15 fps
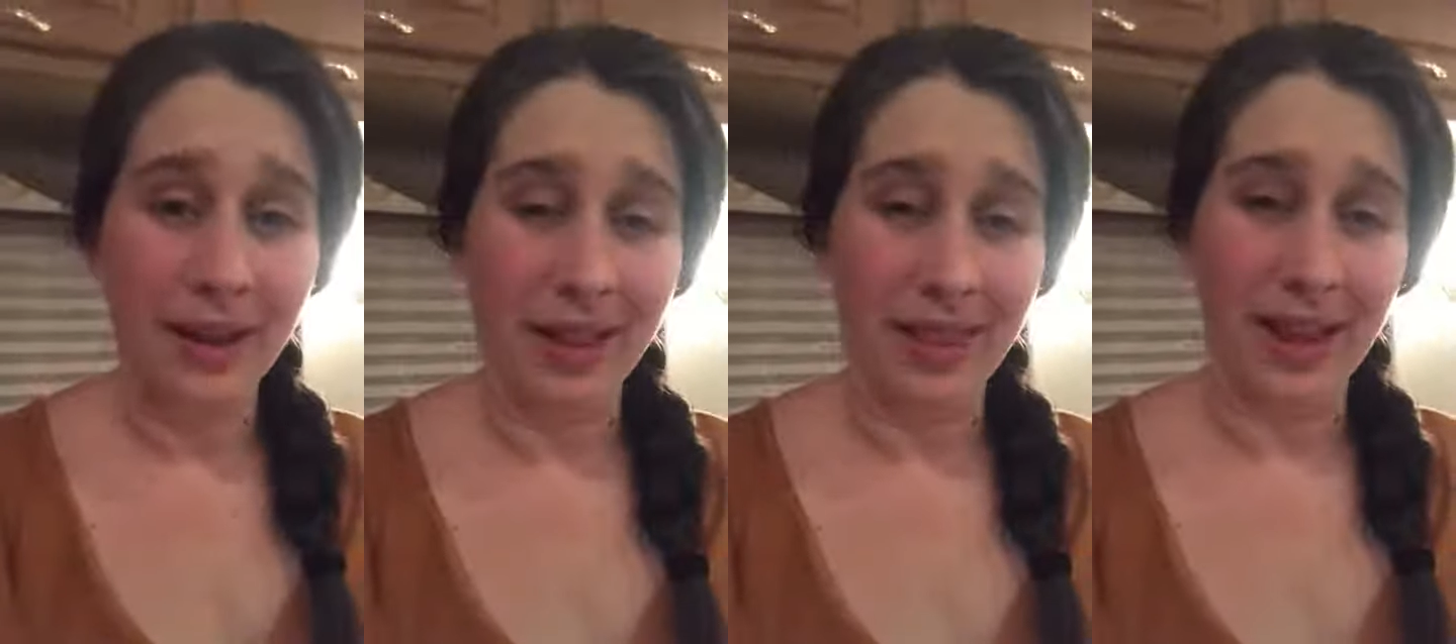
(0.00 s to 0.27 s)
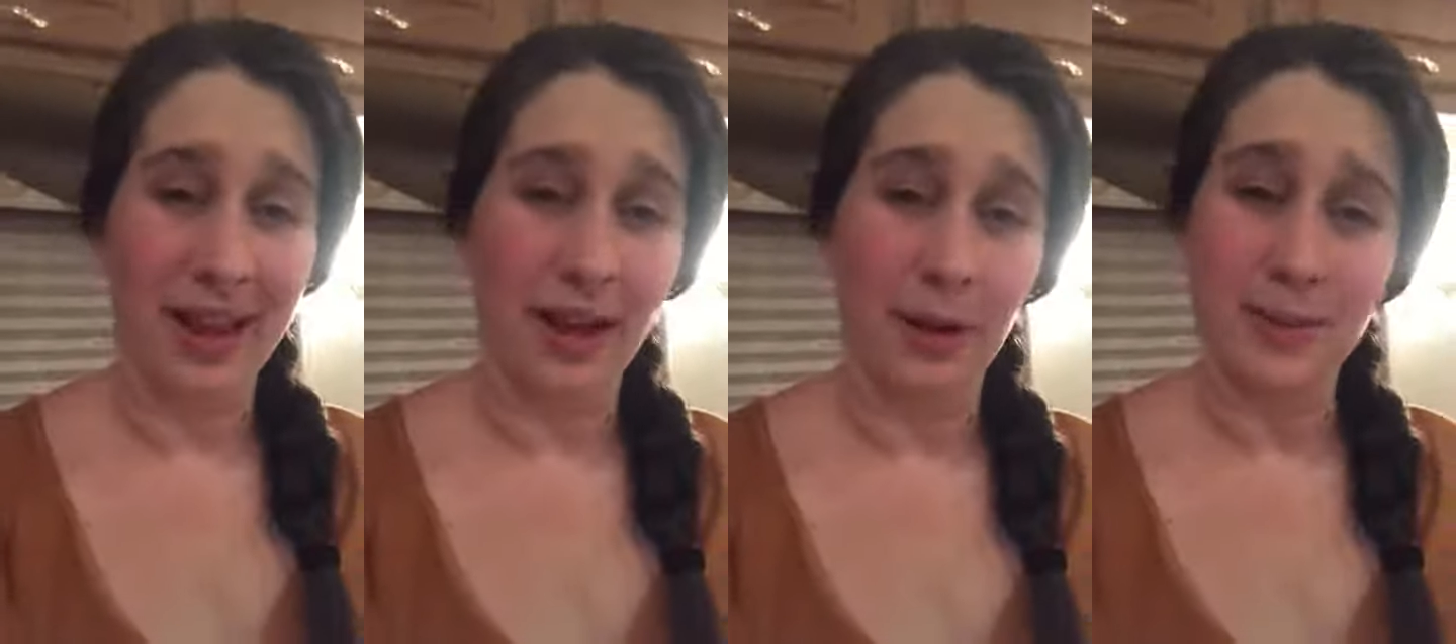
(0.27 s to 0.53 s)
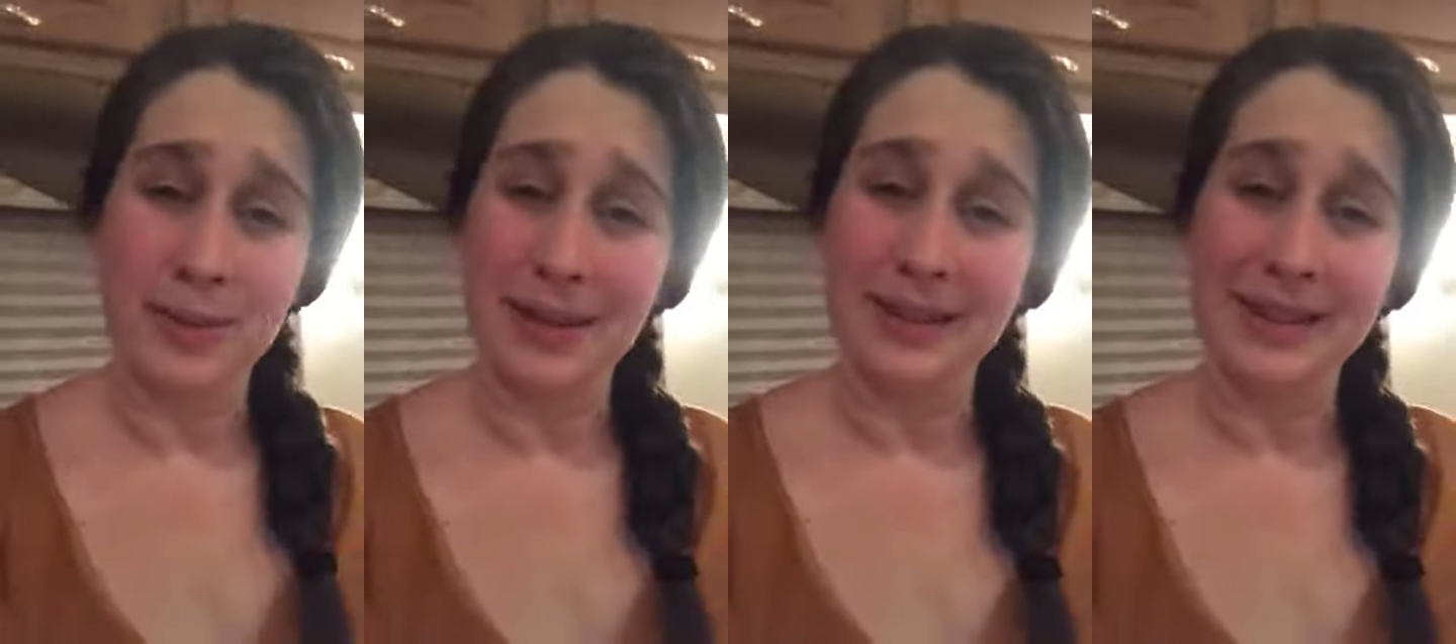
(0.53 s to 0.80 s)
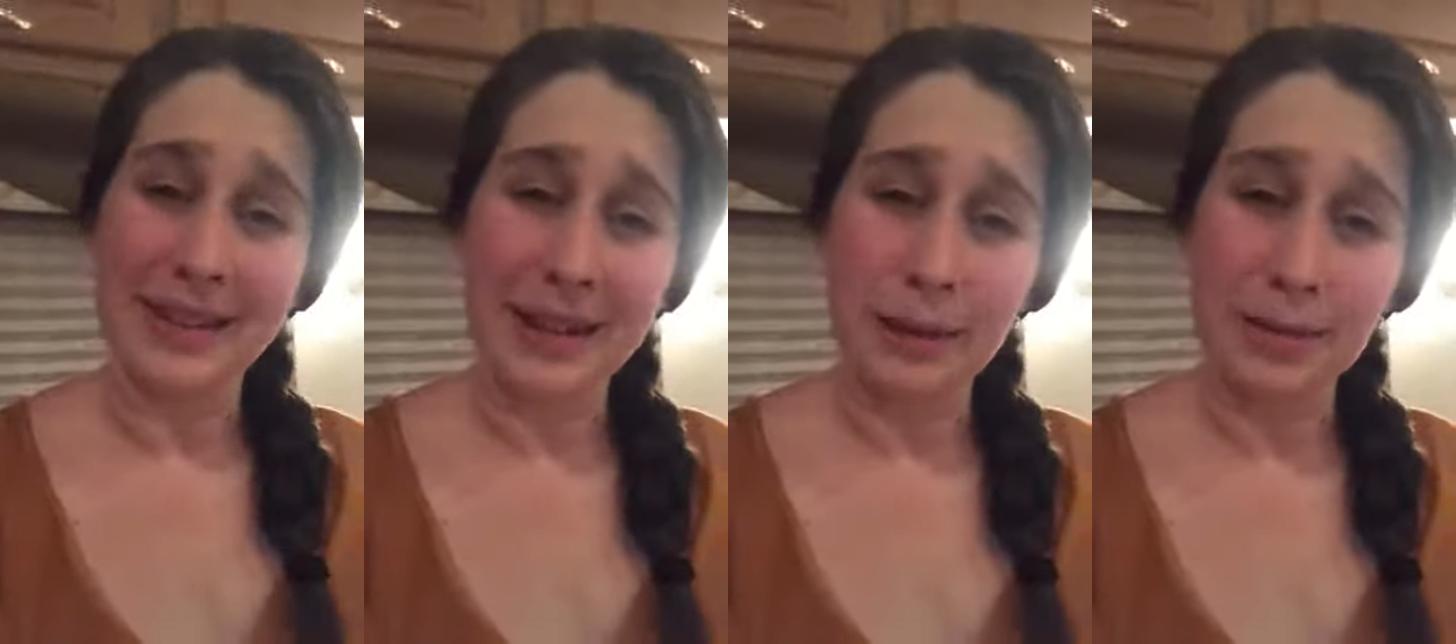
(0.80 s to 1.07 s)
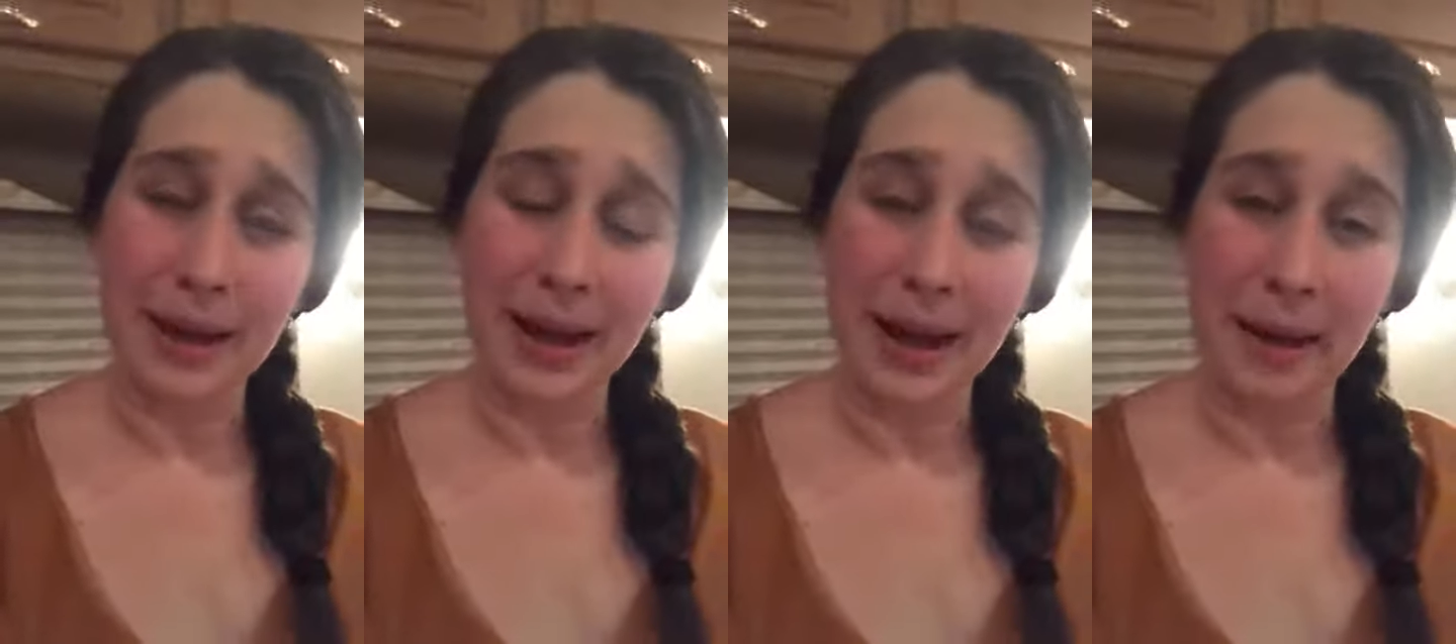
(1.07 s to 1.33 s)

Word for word: and that helped a little bit.